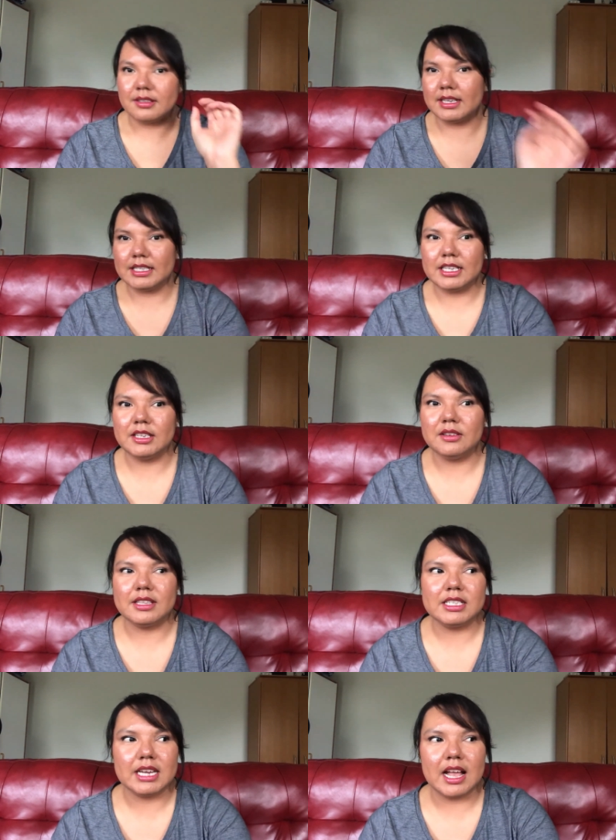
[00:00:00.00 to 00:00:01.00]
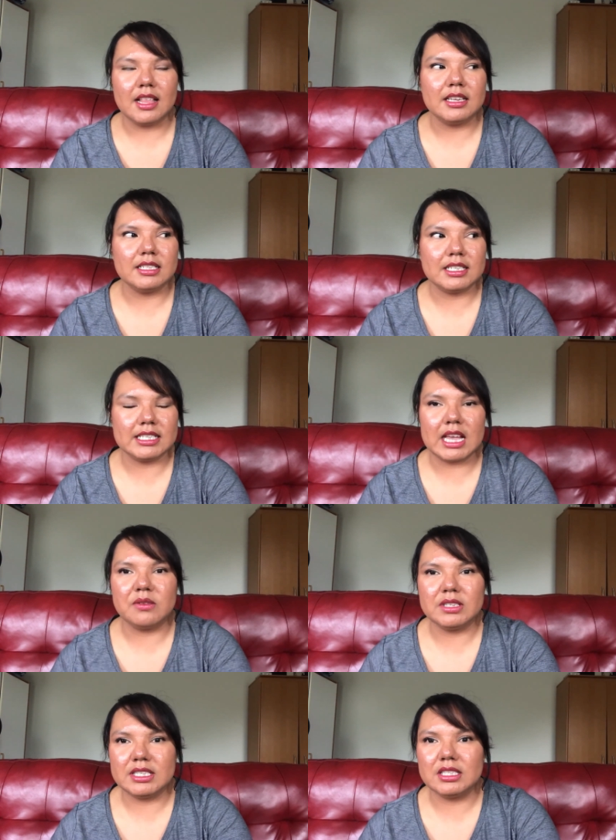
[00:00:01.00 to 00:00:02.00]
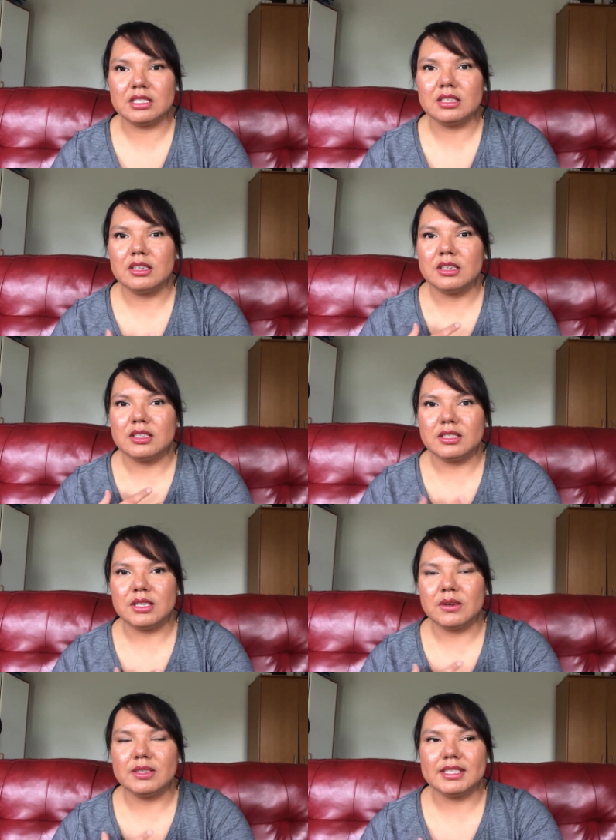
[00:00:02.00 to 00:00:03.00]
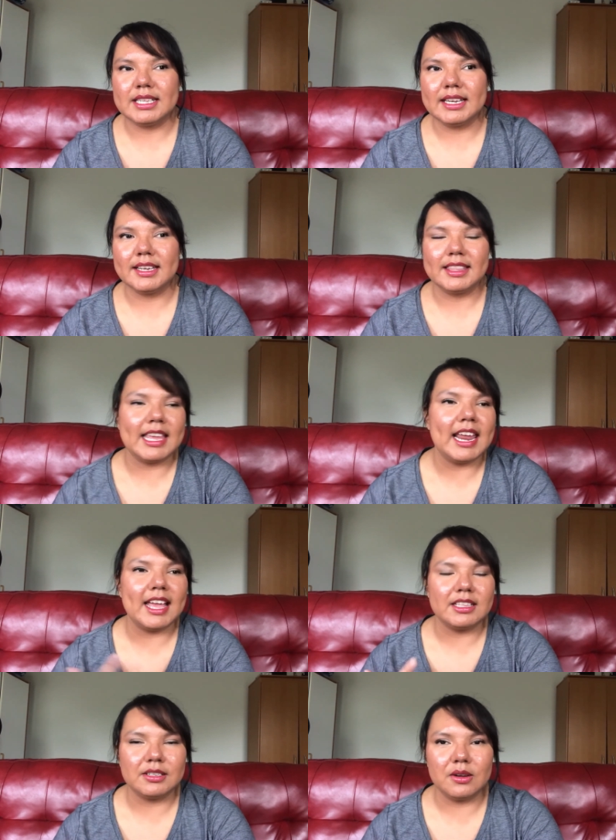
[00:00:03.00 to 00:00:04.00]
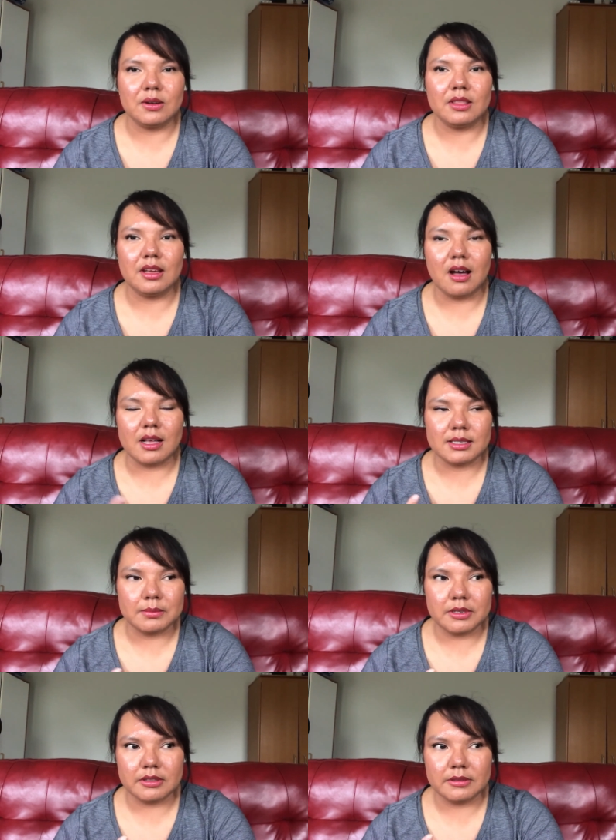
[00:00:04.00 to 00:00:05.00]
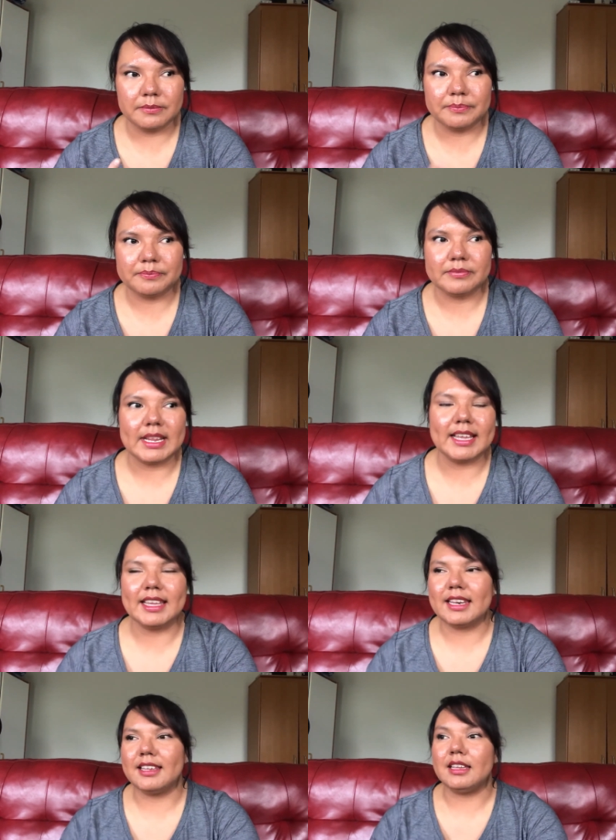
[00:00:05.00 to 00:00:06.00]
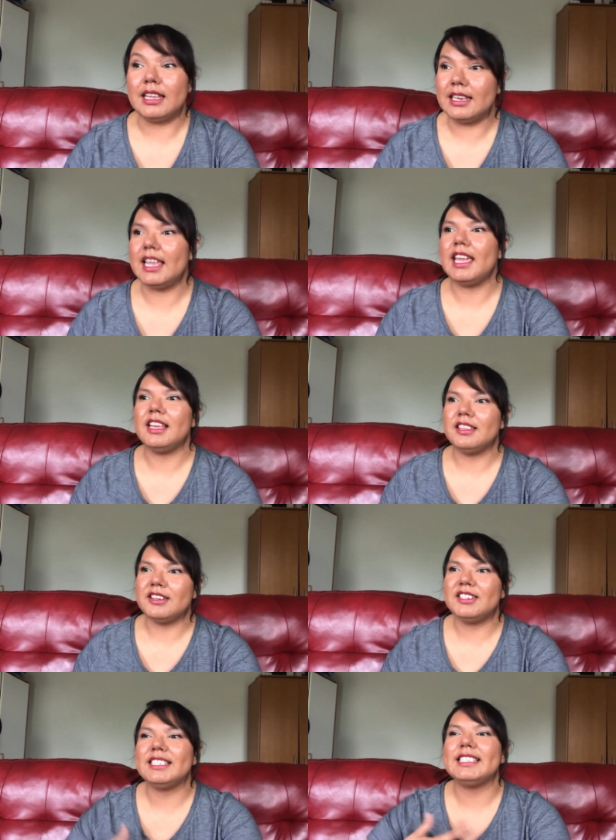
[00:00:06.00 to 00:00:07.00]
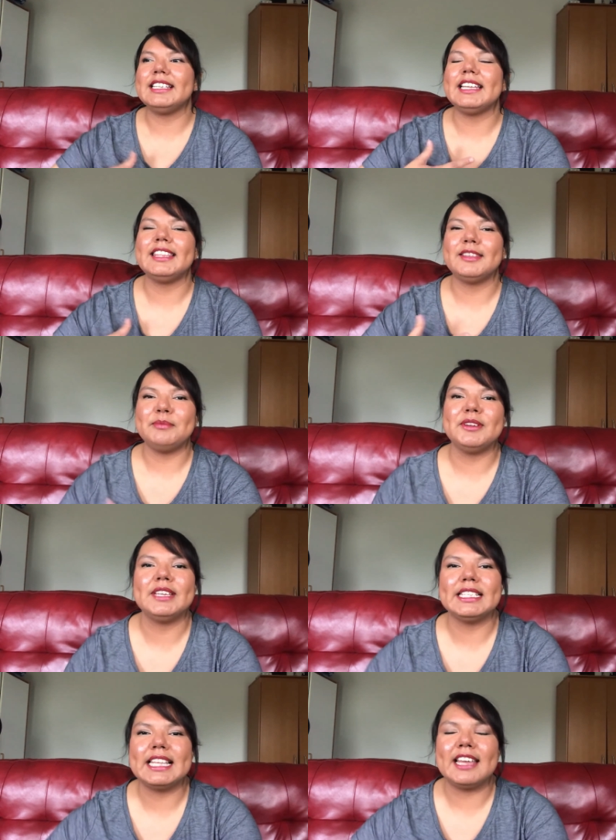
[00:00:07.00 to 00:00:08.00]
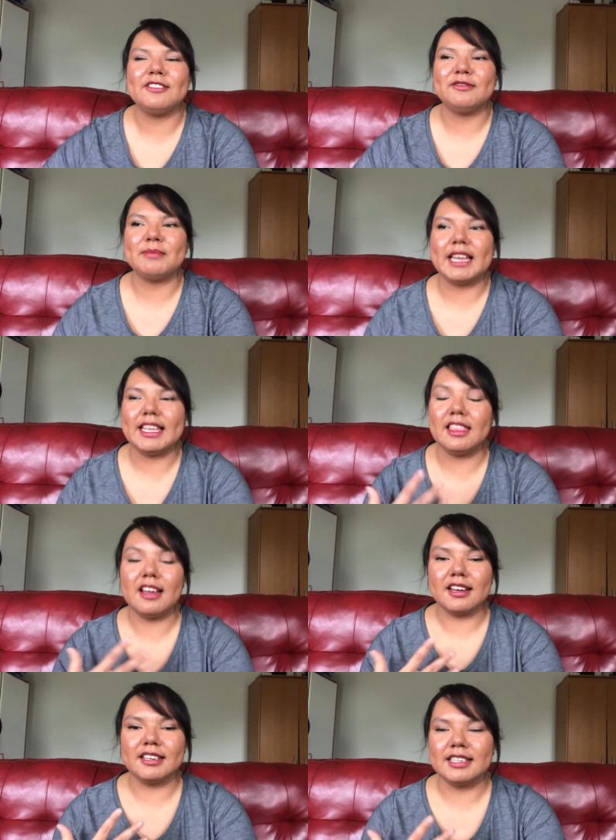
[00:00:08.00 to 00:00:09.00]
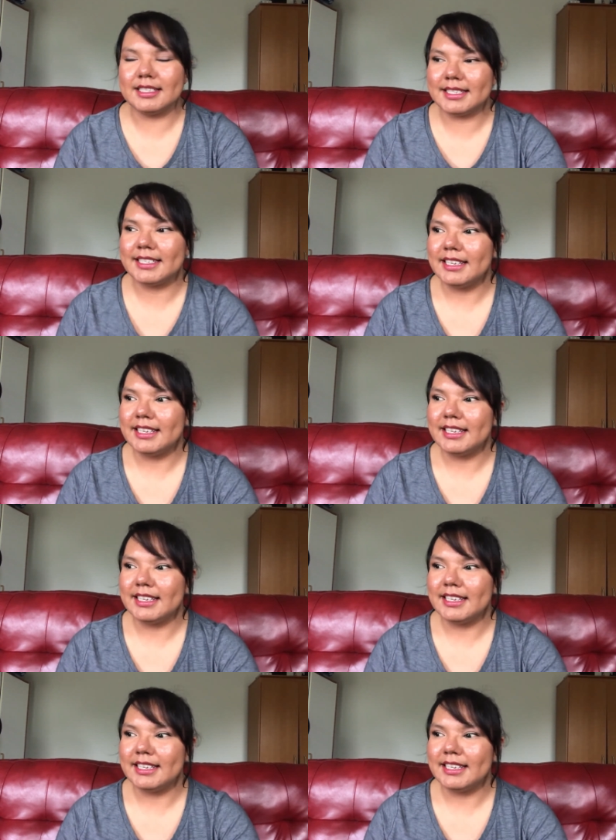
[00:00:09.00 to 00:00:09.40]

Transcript: continue the challenge because I was just so sick that I had to go to the hospital and get an inhaler just to get the mucus out of my lungs.